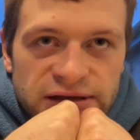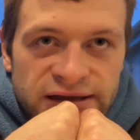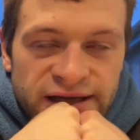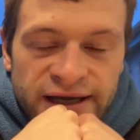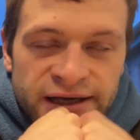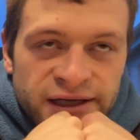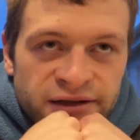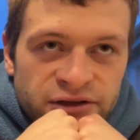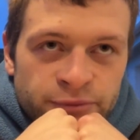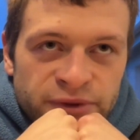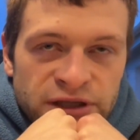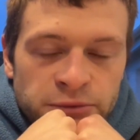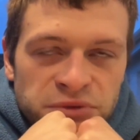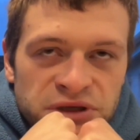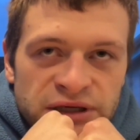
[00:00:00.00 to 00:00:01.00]
get another
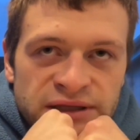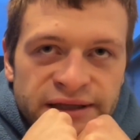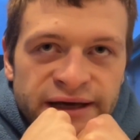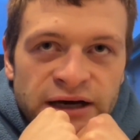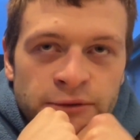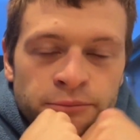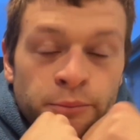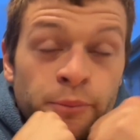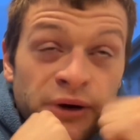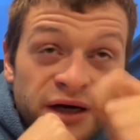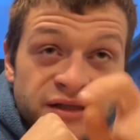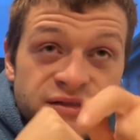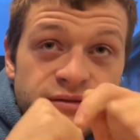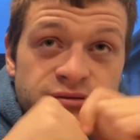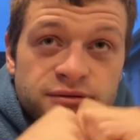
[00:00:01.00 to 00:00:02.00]
PB in that.
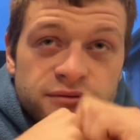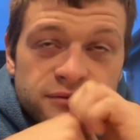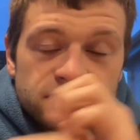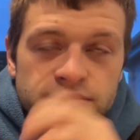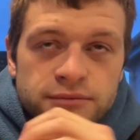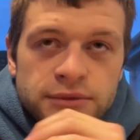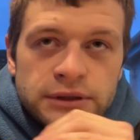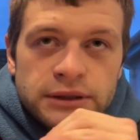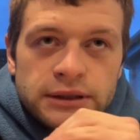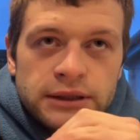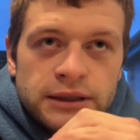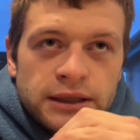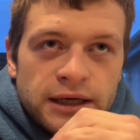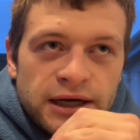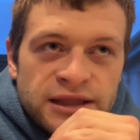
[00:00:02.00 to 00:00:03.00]
But
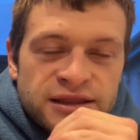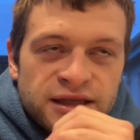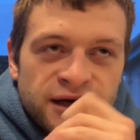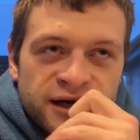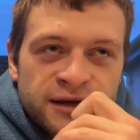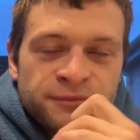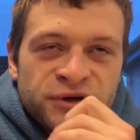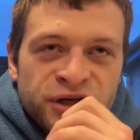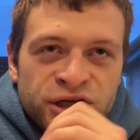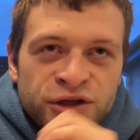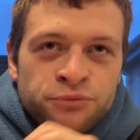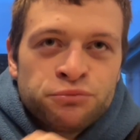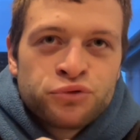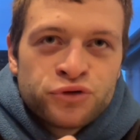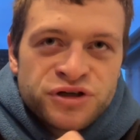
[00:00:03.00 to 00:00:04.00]
I think I'm going to
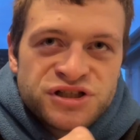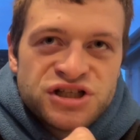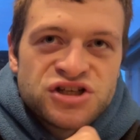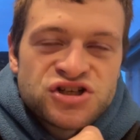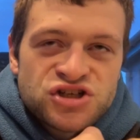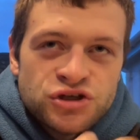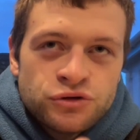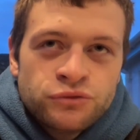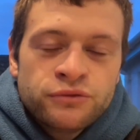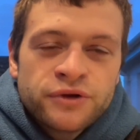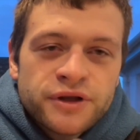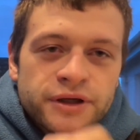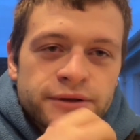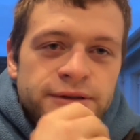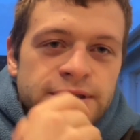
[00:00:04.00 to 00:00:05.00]
learn pretty
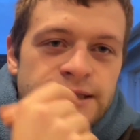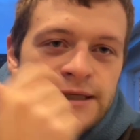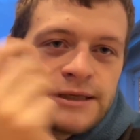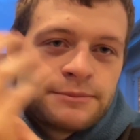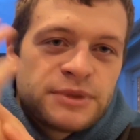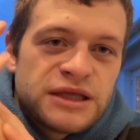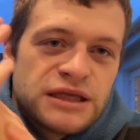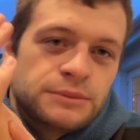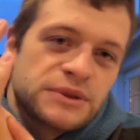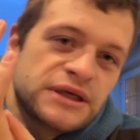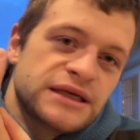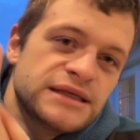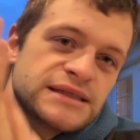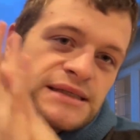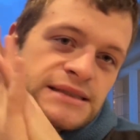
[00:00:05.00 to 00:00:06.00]
soon that
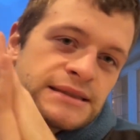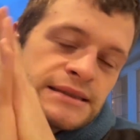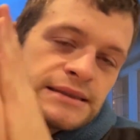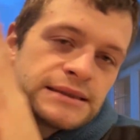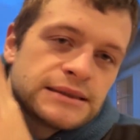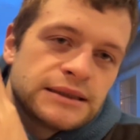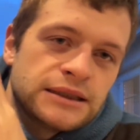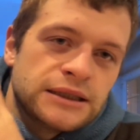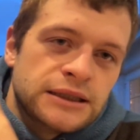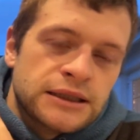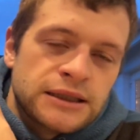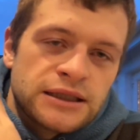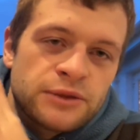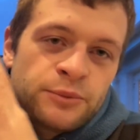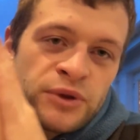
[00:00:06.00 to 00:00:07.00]
PBs isn't
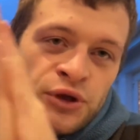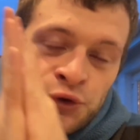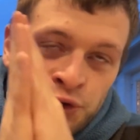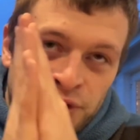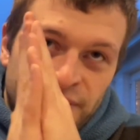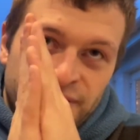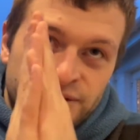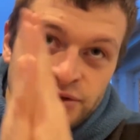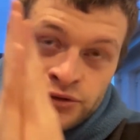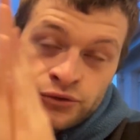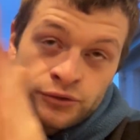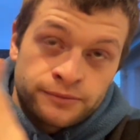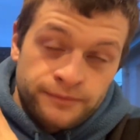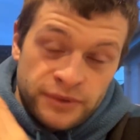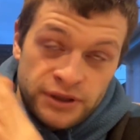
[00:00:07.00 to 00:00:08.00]
the be-all and
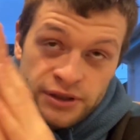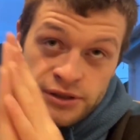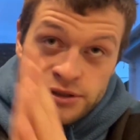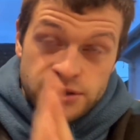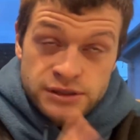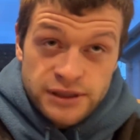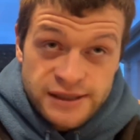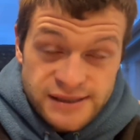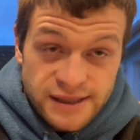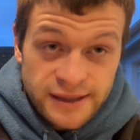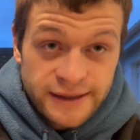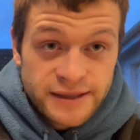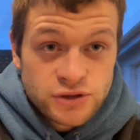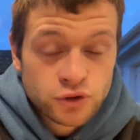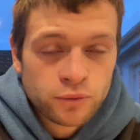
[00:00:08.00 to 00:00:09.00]
end-all, because it's
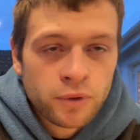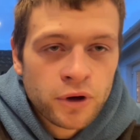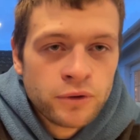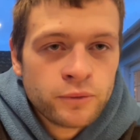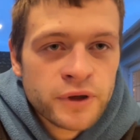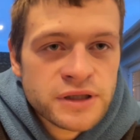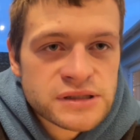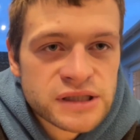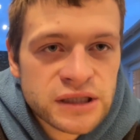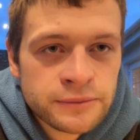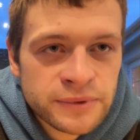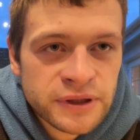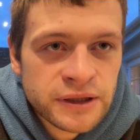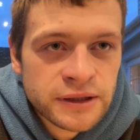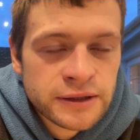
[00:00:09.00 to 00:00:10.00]
going to get to a point where it's going
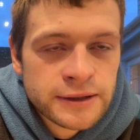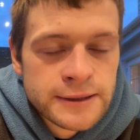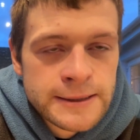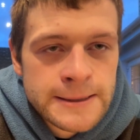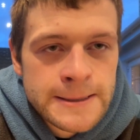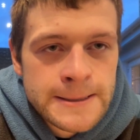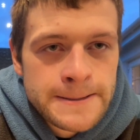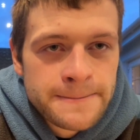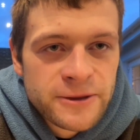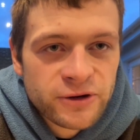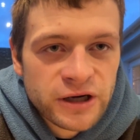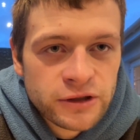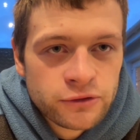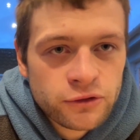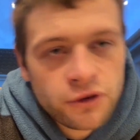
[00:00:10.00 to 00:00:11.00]
to be
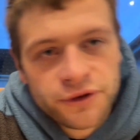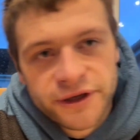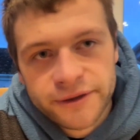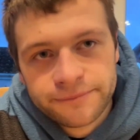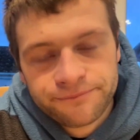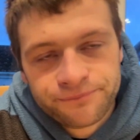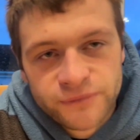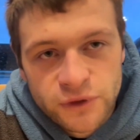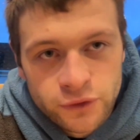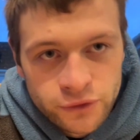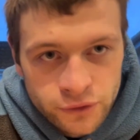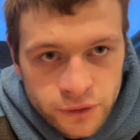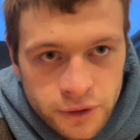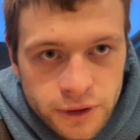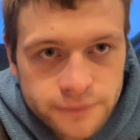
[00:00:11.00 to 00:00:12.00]
you're either on it or
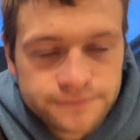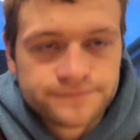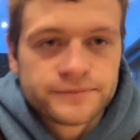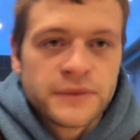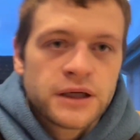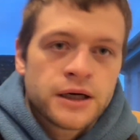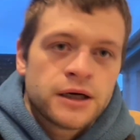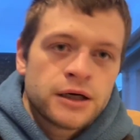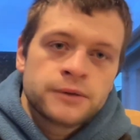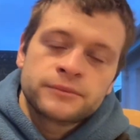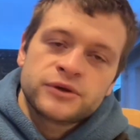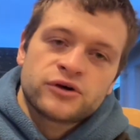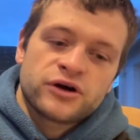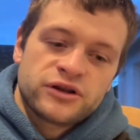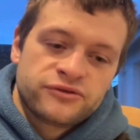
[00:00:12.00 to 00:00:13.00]
you're not.
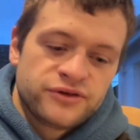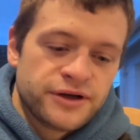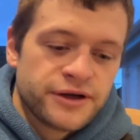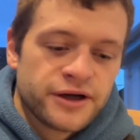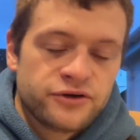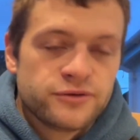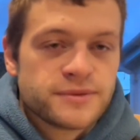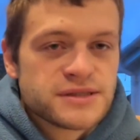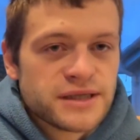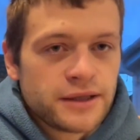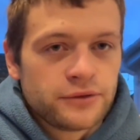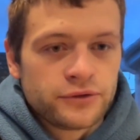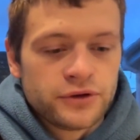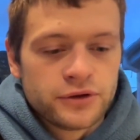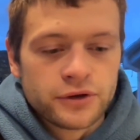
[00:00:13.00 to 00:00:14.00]
You're either feeling
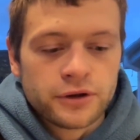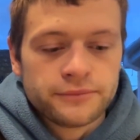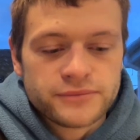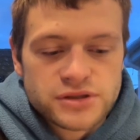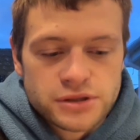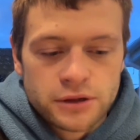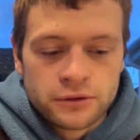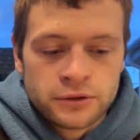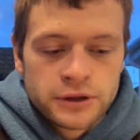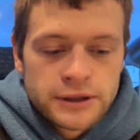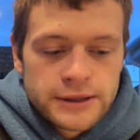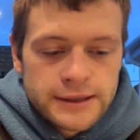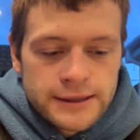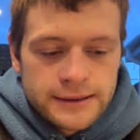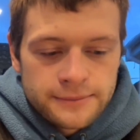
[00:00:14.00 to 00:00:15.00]
100% or you're not. So,
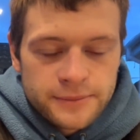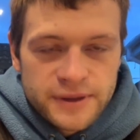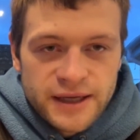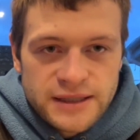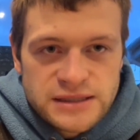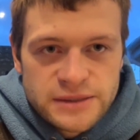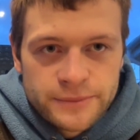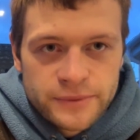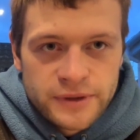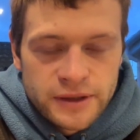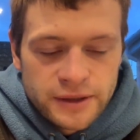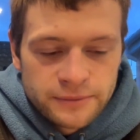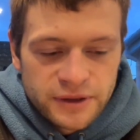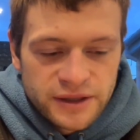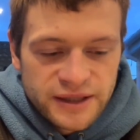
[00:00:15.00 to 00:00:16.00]
but that's
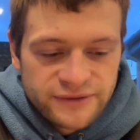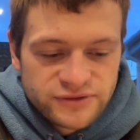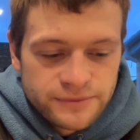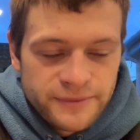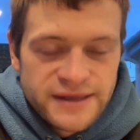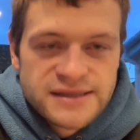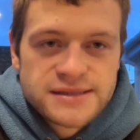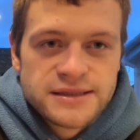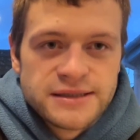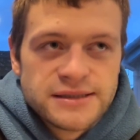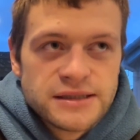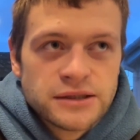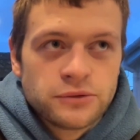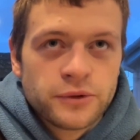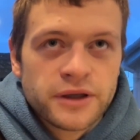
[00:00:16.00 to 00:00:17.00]
something I'm going to have to mentally
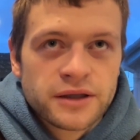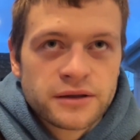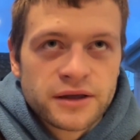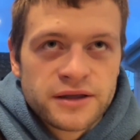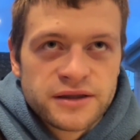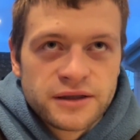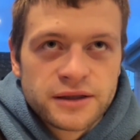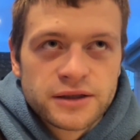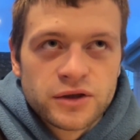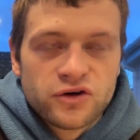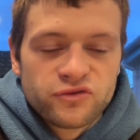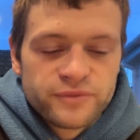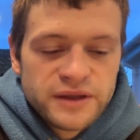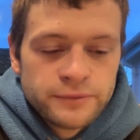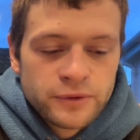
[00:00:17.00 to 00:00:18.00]
deal with. I think a lot
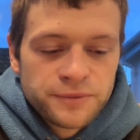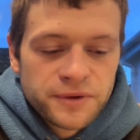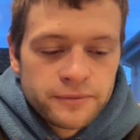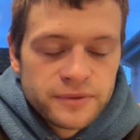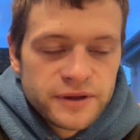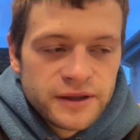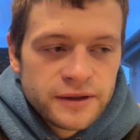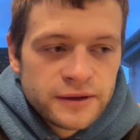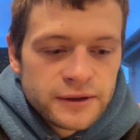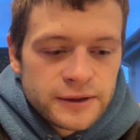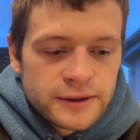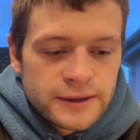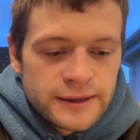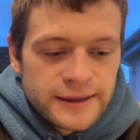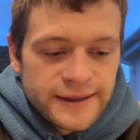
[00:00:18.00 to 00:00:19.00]
of people probably
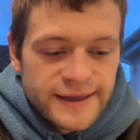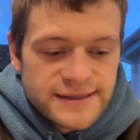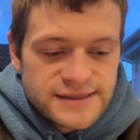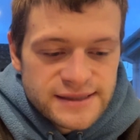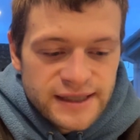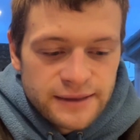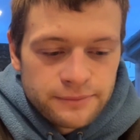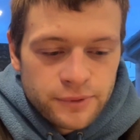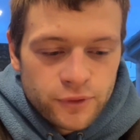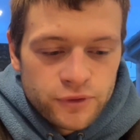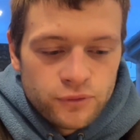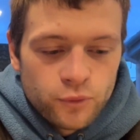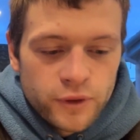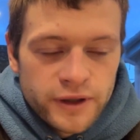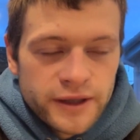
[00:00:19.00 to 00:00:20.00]
get to that
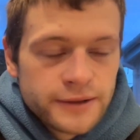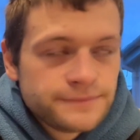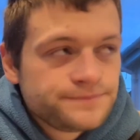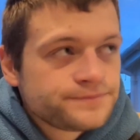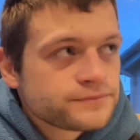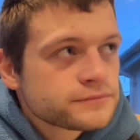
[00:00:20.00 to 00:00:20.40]
point where